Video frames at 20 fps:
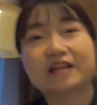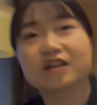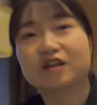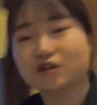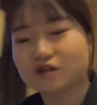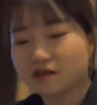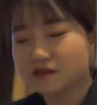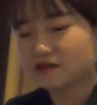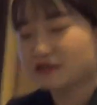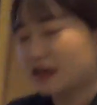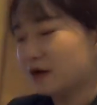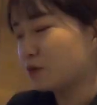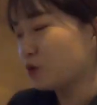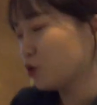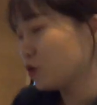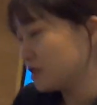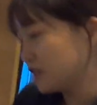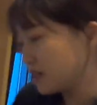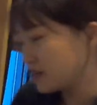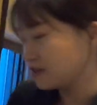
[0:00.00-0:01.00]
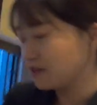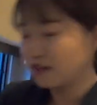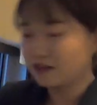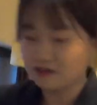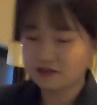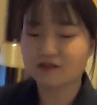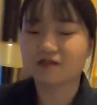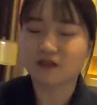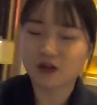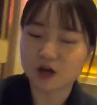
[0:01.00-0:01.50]
Jack Daniels.
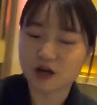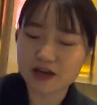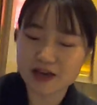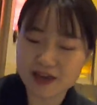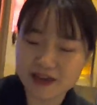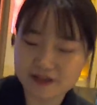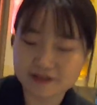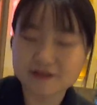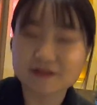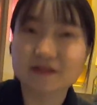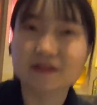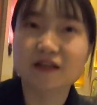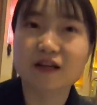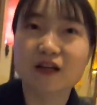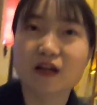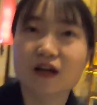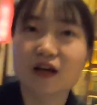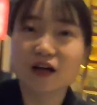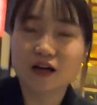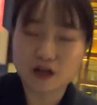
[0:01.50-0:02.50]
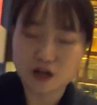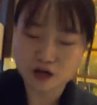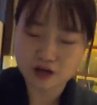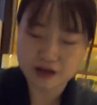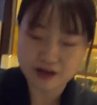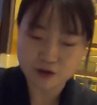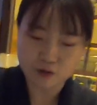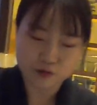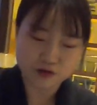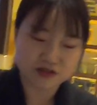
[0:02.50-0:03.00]
Yeah, double Jack Daniels.
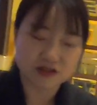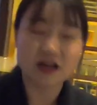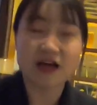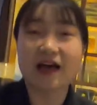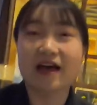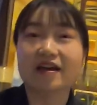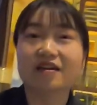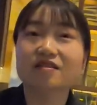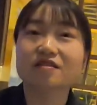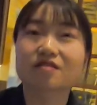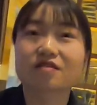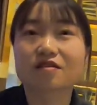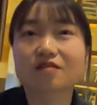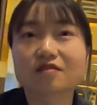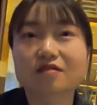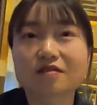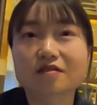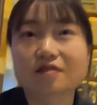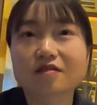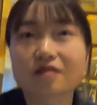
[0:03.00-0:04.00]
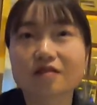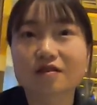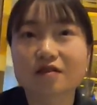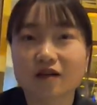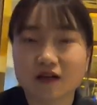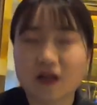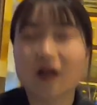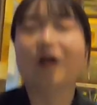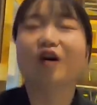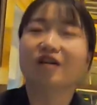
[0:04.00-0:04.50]
Yes.
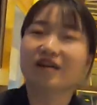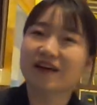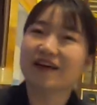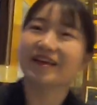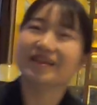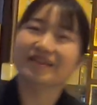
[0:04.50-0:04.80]
Yes,